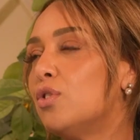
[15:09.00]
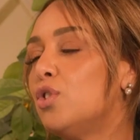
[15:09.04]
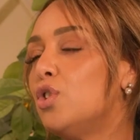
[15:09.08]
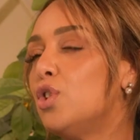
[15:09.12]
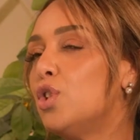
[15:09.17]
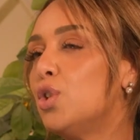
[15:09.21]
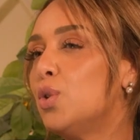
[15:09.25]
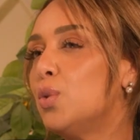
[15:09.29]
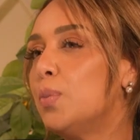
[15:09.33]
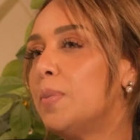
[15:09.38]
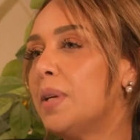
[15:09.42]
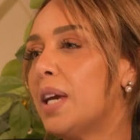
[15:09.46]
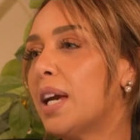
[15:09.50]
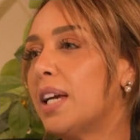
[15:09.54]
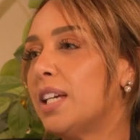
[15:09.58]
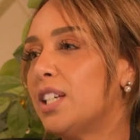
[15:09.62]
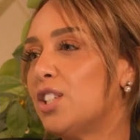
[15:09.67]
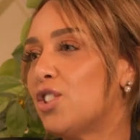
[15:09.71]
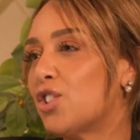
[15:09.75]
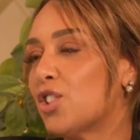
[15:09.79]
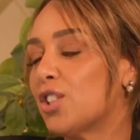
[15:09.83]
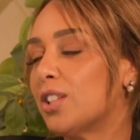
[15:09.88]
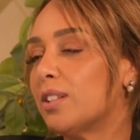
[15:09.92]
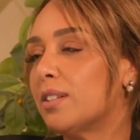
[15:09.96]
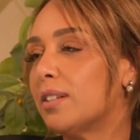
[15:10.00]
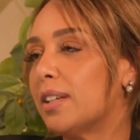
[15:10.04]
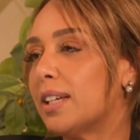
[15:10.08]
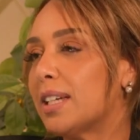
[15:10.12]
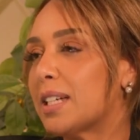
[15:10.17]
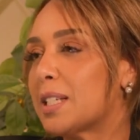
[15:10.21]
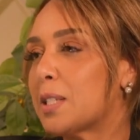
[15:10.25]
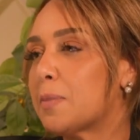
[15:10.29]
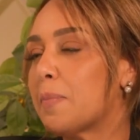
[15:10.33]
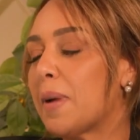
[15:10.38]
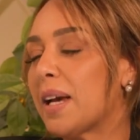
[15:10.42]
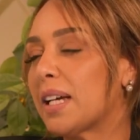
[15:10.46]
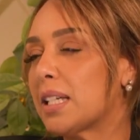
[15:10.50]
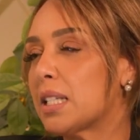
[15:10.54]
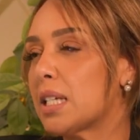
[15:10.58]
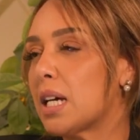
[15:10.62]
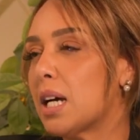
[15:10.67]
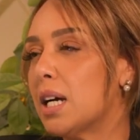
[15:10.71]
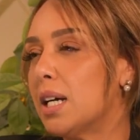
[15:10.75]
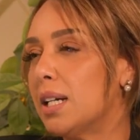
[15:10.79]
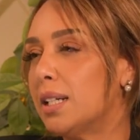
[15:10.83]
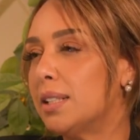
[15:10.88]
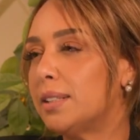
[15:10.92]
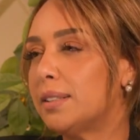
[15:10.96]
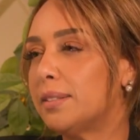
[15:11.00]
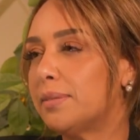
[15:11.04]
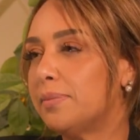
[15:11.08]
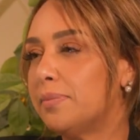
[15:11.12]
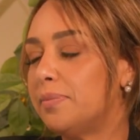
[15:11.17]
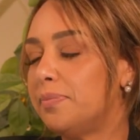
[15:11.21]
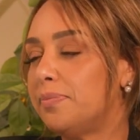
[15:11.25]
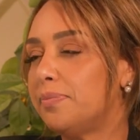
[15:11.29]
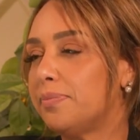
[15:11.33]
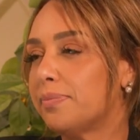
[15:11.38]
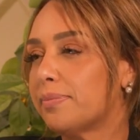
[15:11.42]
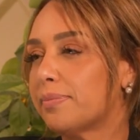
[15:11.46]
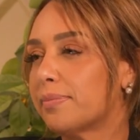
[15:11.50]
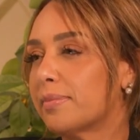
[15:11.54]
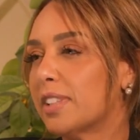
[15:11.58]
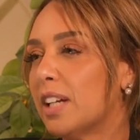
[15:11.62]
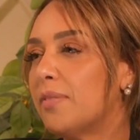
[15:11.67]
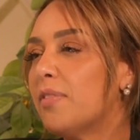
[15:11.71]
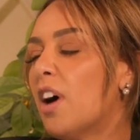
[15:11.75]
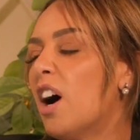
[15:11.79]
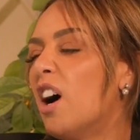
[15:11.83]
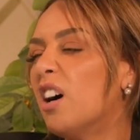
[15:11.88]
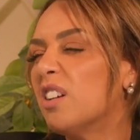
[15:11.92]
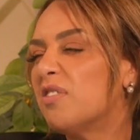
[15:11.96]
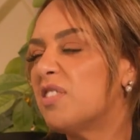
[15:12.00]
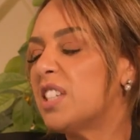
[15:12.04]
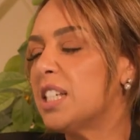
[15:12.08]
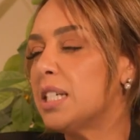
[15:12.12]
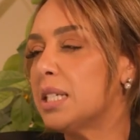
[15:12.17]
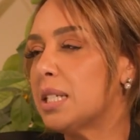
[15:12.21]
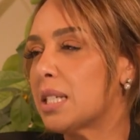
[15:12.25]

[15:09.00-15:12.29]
newbie agent expect to earn? Half